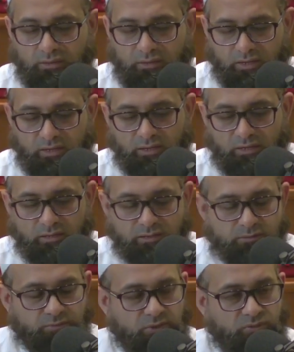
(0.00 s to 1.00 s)
There, he, Allah
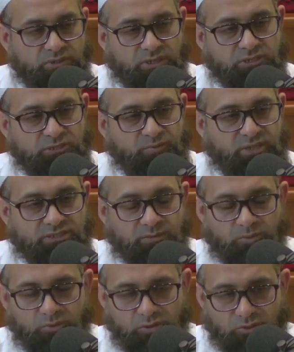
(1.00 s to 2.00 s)
subhanahu wa ta'ala speaks
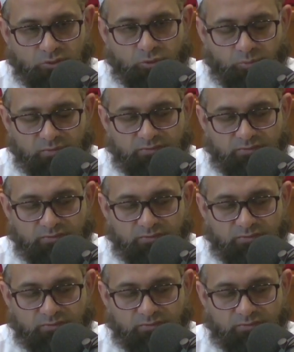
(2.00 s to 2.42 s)
about a group